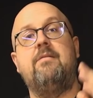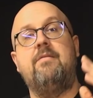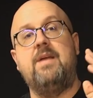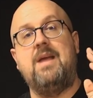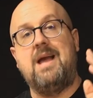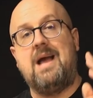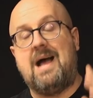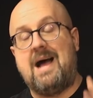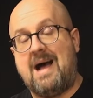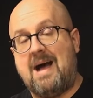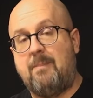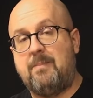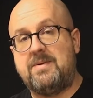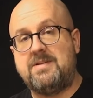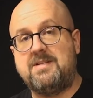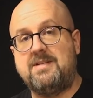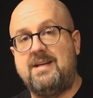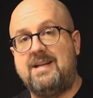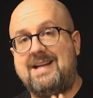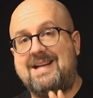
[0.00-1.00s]
The
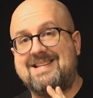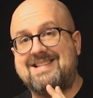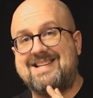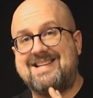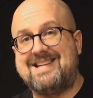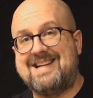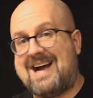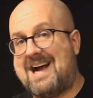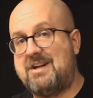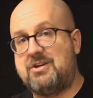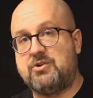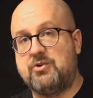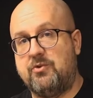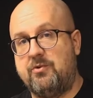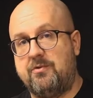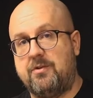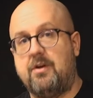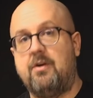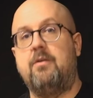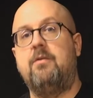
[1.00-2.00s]
opposite is not
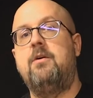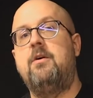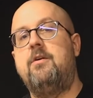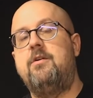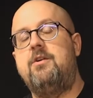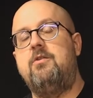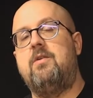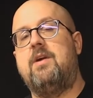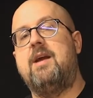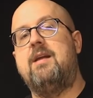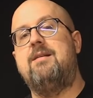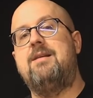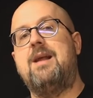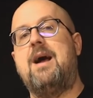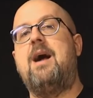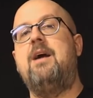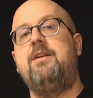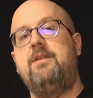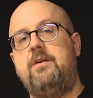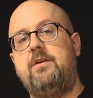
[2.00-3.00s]
true, though. You
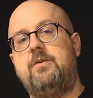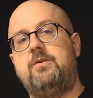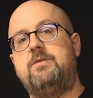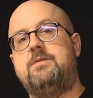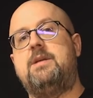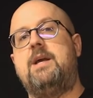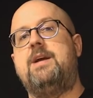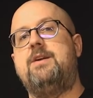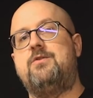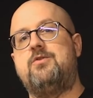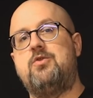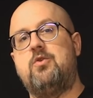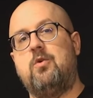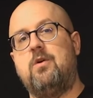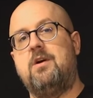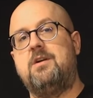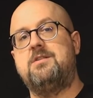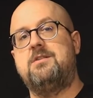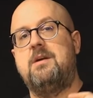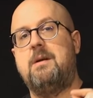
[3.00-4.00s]
cannot use a
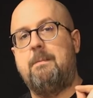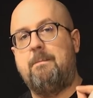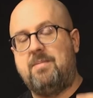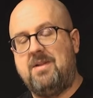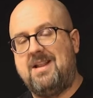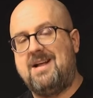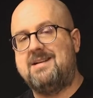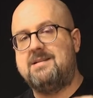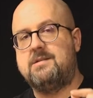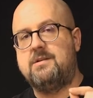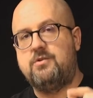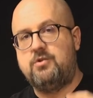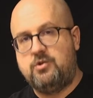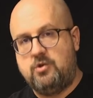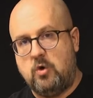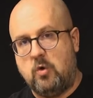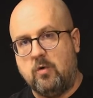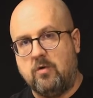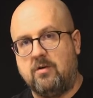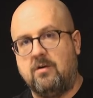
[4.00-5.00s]
Torx Plus
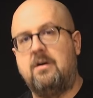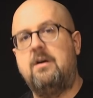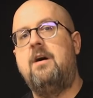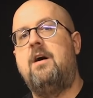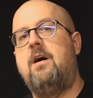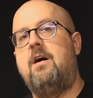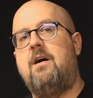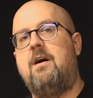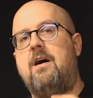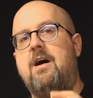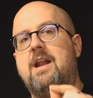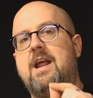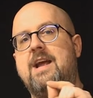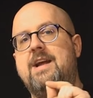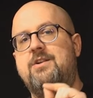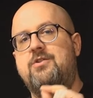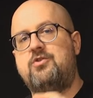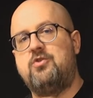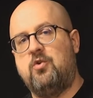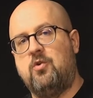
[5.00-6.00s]
tool on
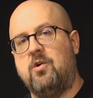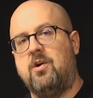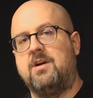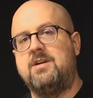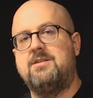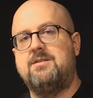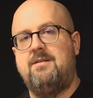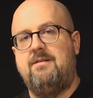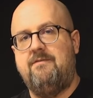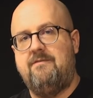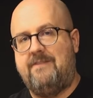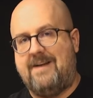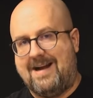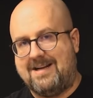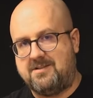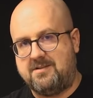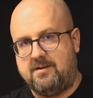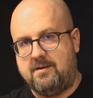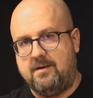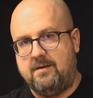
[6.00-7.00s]
a Torx
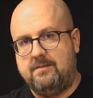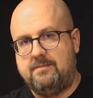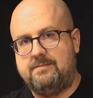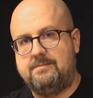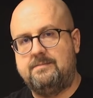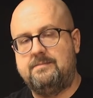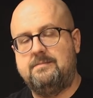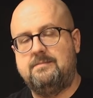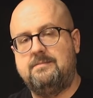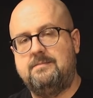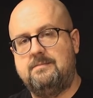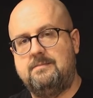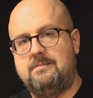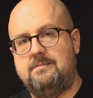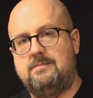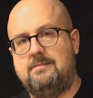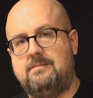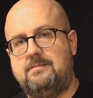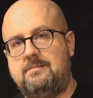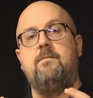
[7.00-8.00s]
fastener.
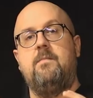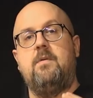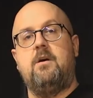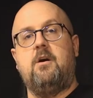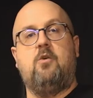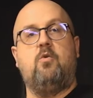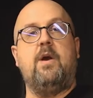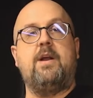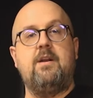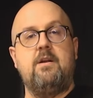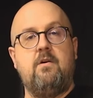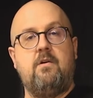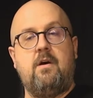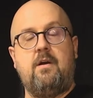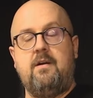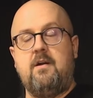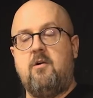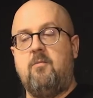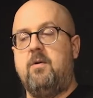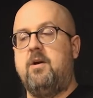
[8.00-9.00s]
A quick note
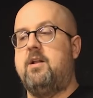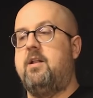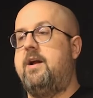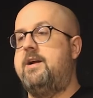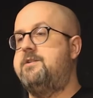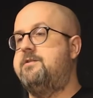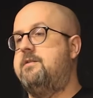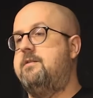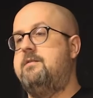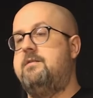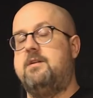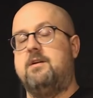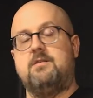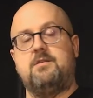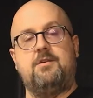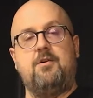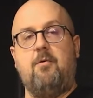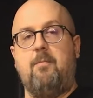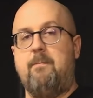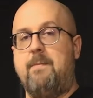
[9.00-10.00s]
on nomenclature:
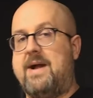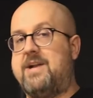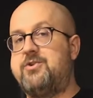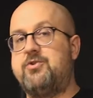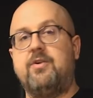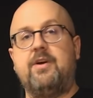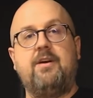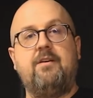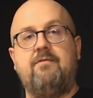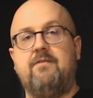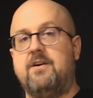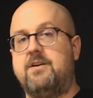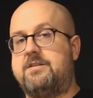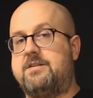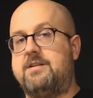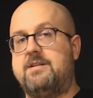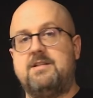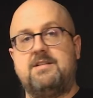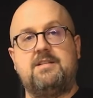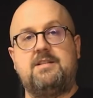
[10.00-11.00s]
there's no metric
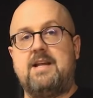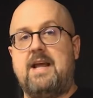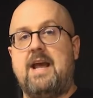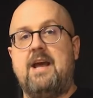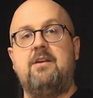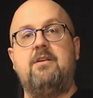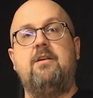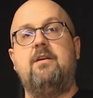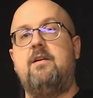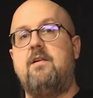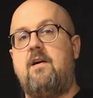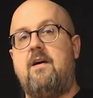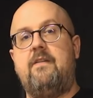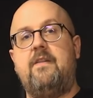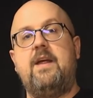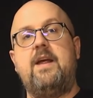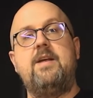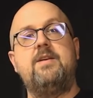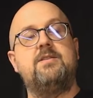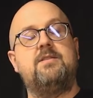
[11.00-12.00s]
versus standard
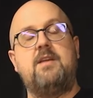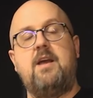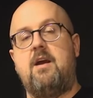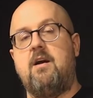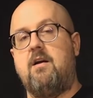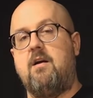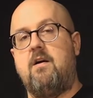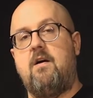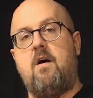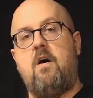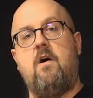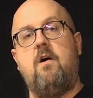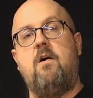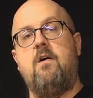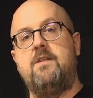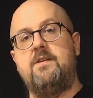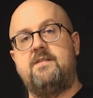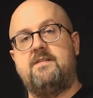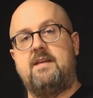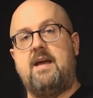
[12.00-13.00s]
on these. They are
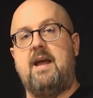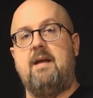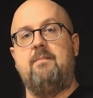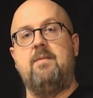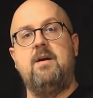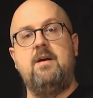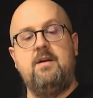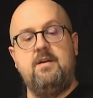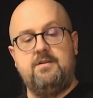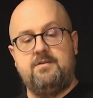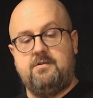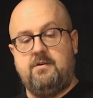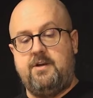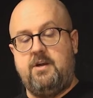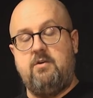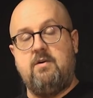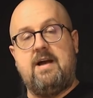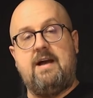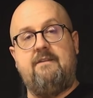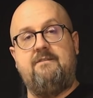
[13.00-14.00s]
all the same. So
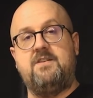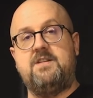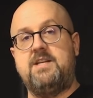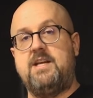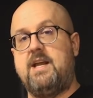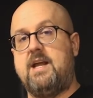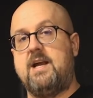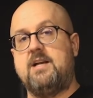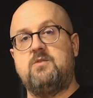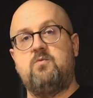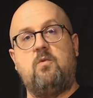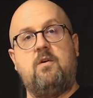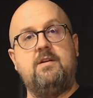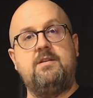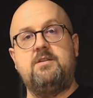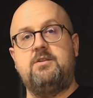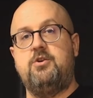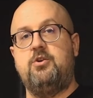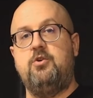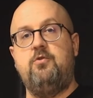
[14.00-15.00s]
you have
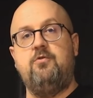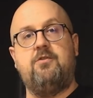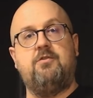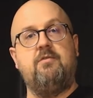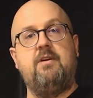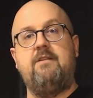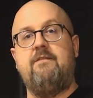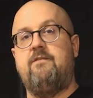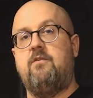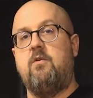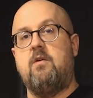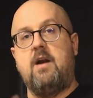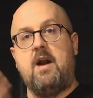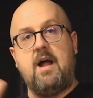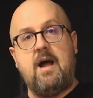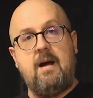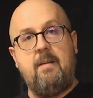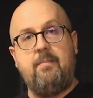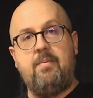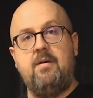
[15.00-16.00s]
TX1, 2, 3, 4,
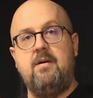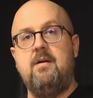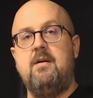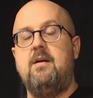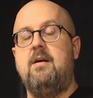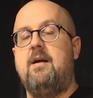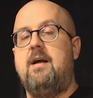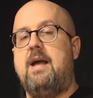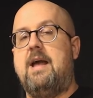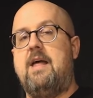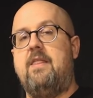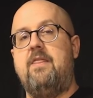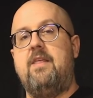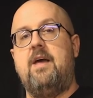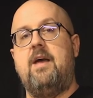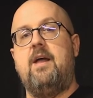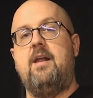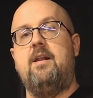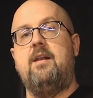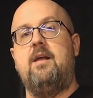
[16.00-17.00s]
and up. And
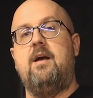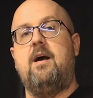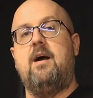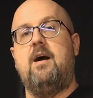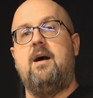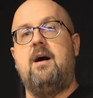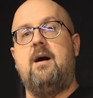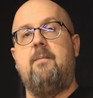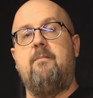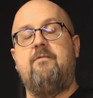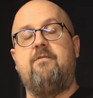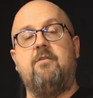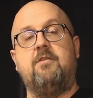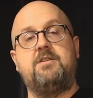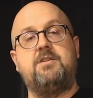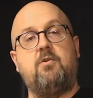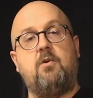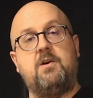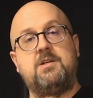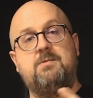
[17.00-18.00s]
then
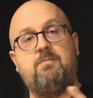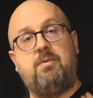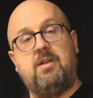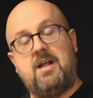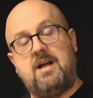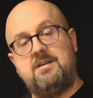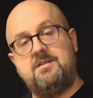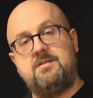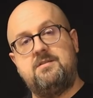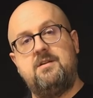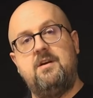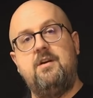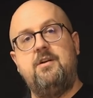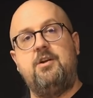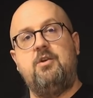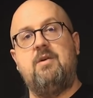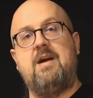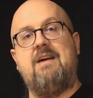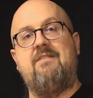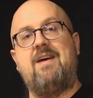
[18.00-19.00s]
for Torx Plus,
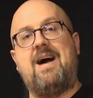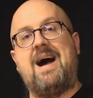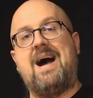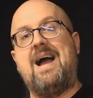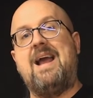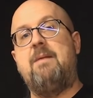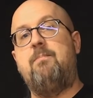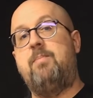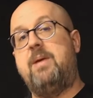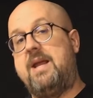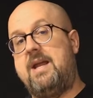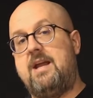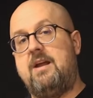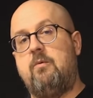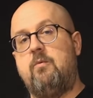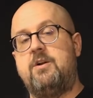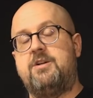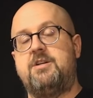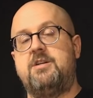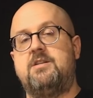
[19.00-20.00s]
you have
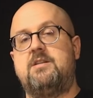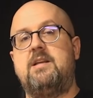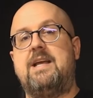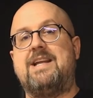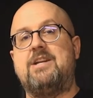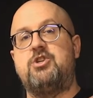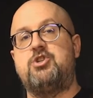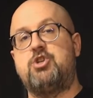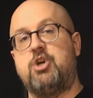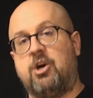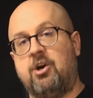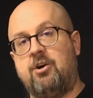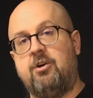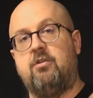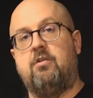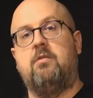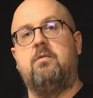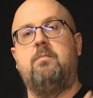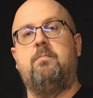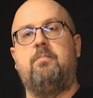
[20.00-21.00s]
IP, which is
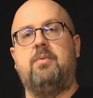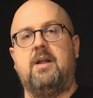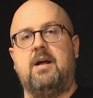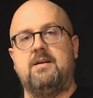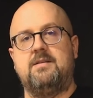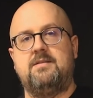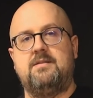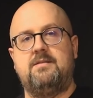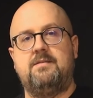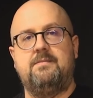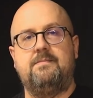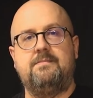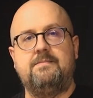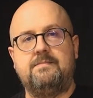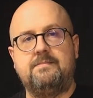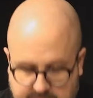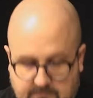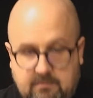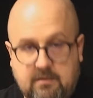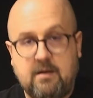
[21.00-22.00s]
internal plus.
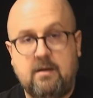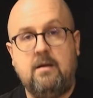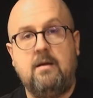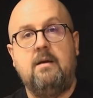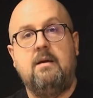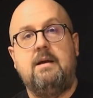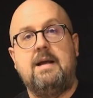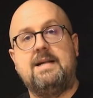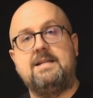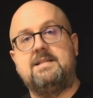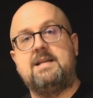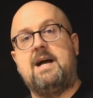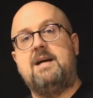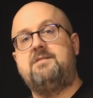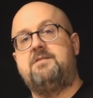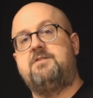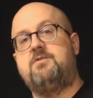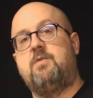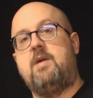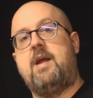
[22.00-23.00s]
And
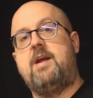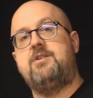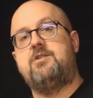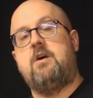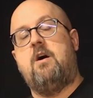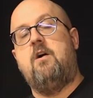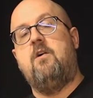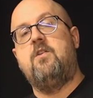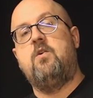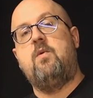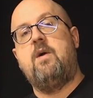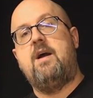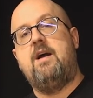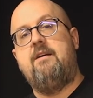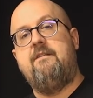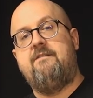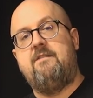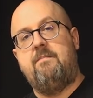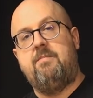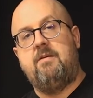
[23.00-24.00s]
sizes range all the
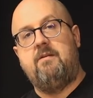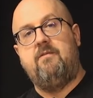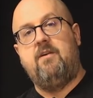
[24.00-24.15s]
way from